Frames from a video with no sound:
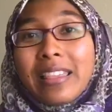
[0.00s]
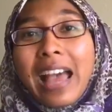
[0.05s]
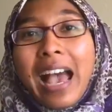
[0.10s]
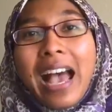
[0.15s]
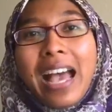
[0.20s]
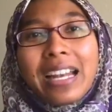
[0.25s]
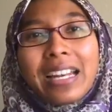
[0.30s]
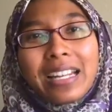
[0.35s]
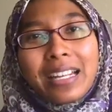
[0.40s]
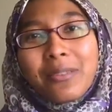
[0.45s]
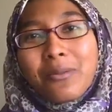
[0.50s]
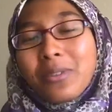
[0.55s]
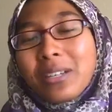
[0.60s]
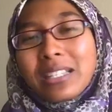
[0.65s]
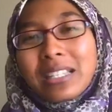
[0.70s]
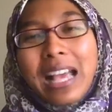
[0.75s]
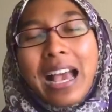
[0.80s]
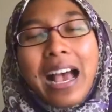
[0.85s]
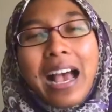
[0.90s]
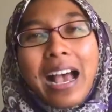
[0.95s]
That
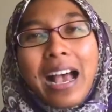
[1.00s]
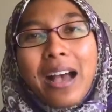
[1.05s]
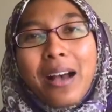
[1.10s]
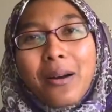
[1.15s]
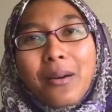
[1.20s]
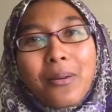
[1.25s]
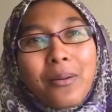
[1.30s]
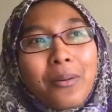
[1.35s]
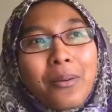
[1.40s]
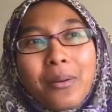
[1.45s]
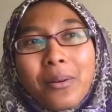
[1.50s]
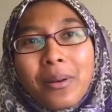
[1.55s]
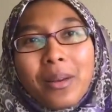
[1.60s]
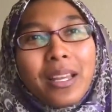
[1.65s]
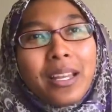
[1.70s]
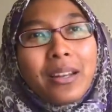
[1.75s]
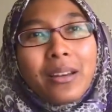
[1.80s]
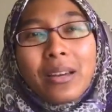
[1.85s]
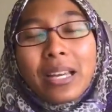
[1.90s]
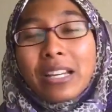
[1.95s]
was how,
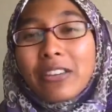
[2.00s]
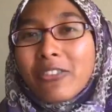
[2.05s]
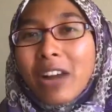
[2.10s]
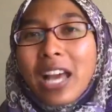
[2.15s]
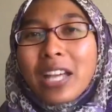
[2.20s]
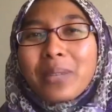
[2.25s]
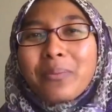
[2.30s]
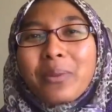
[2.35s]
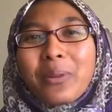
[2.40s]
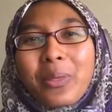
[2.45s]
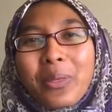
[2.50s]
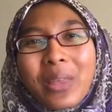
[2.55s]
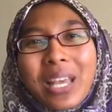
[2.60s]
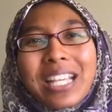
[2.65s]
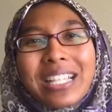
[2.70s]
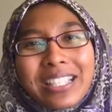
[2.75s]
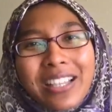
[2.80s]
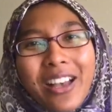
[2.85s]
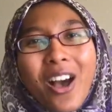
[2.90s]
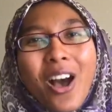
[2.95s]
incredible
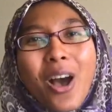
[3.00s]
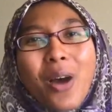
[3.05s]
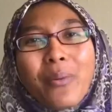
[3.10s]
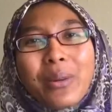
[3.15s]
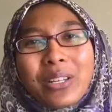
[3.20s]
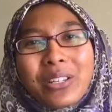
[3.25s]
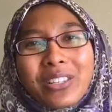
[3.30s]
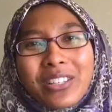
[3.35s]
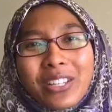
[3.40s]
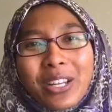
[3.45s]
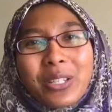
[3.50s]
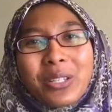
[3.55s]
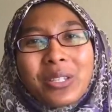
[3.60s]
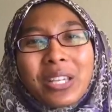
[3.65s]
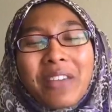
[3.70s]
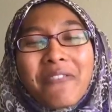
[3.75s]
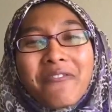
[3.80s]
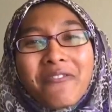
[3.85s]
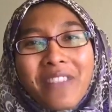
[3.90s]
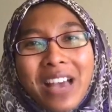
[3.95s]
things are when you start
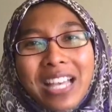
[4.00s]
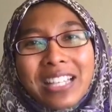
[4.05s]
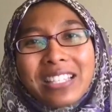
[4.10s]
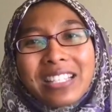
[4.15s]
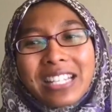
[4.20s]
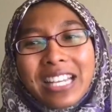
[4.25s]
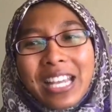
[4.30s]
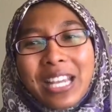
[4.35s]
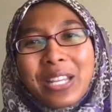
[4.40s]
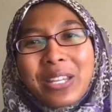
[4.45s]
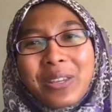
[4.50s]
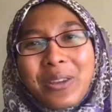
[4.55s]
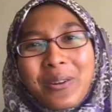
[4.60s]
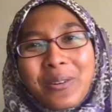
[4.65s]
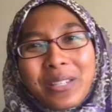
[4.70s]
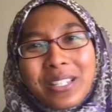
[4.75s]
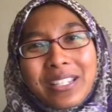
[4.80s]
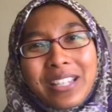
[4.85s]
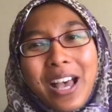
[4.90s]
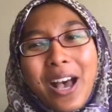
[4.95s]
to invest in
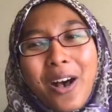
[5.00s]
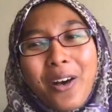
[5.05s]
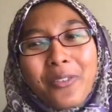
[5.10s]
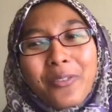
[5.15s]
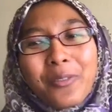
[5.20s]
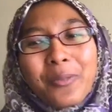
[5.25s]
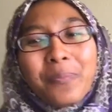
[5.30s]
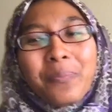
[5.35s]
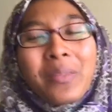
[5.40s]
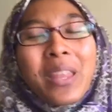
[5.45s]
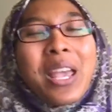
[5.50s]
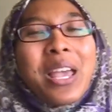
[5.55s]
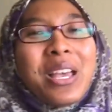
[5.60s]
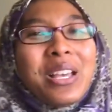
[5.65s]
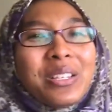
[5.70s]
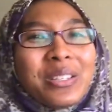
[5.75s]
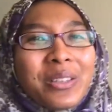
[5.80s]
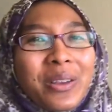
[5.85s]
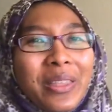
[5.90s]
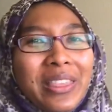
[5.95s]
yourself.
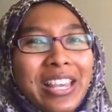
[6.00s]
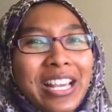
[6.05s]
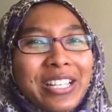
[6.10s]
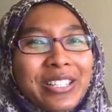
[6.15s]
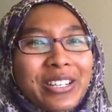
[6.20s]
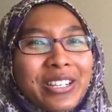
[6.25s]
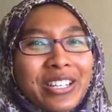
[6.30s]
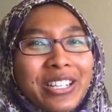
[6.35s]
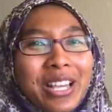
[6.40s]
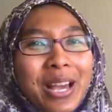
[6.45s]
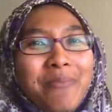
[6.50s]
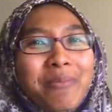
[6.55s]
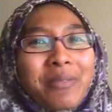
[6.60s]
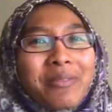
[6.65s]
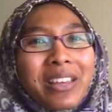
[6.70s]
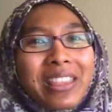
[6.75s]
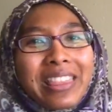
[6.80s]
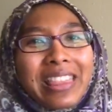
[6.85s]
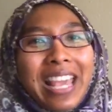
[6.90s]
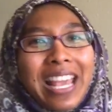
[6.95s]
So these are some
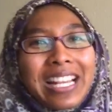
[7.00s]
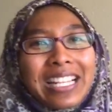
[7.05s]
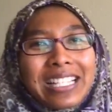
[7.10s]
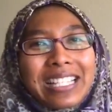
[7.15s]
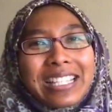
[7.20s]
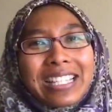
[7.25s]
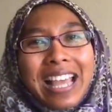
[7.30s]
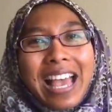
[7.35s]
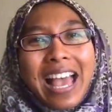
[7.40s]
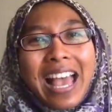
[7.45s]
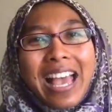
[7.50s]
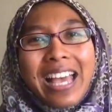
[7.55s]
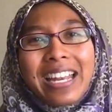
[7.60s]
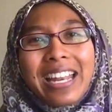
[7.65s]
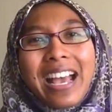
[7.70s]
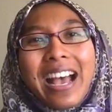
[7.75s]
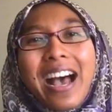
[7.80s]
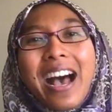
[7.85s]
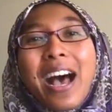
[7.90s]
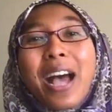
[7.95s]
of the things
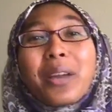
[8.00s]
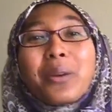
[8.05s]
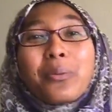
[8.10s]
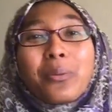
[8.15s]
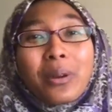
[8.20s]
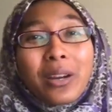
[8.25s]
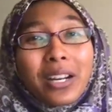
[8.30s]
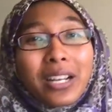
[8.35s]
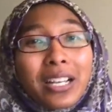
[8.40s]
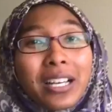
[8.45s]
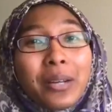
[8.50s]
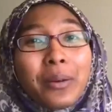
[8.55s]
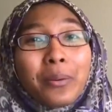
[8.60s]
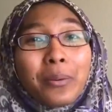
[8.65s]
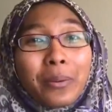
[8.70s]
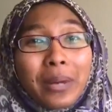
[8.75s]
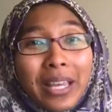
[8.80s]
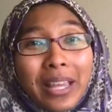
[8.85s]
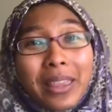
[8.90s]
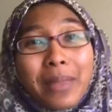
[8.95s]
that I work
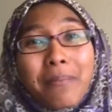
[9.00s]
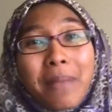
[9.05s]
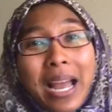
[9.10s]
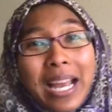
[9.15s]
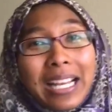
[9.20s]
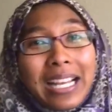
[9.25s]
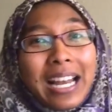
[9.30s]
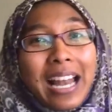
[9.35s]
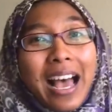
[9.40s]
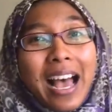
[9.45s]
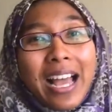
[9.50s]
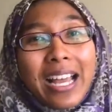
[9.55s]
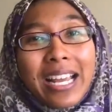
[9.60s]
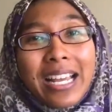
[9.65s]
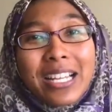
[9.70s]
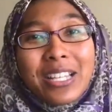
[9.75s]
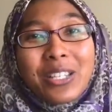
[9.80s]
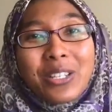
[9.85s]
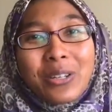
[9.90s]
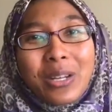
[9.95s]
with my
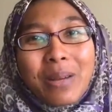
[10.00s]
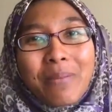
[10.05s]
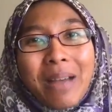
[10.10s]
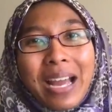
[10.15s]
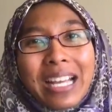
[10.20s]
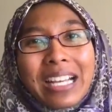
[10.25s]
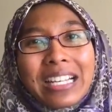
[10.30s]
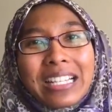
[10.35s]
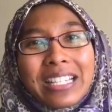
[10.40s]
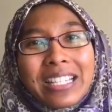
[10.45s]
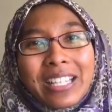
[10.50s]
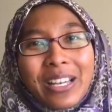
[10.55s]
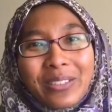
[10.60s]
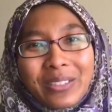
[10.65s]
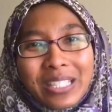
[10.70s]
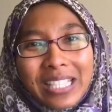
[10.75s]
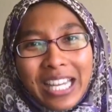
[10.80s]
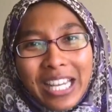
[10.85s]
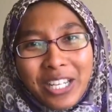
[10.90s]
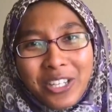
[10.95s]
clients during my
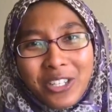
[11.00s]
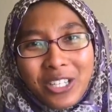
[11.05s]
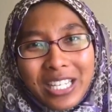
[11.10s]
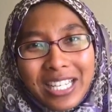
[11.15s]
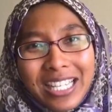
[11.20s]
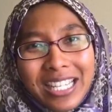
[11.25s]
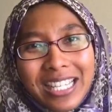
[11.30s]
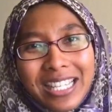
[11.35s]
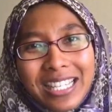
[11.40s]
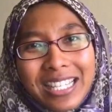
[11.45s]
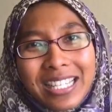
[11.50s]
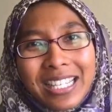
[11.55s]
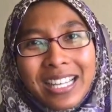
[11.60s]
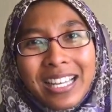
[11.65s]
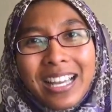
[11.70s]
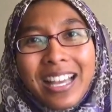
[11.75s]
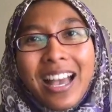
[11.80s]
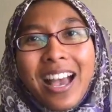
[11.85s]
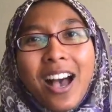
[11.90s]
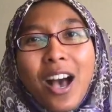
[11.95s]
consultations.
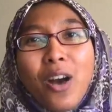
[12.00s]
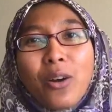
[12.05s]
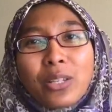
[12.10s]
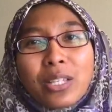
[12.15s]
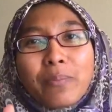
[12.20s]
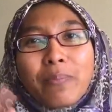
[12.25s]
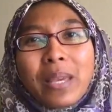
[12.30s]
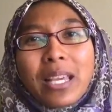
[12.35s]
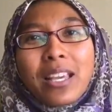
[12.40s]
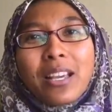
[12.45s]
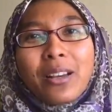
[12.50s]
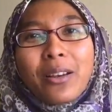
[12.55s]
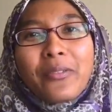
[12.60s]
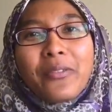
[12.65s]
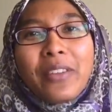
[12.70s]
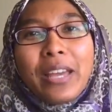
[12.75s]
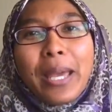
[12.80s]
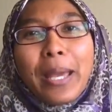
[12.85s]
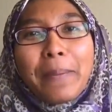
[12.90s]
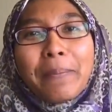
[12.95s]
Oh, speaking
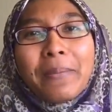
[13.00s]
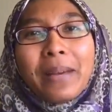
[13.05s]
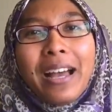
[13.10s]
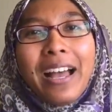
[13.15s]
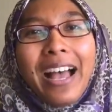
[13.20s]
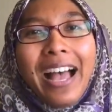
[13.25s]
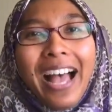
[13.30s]
of him,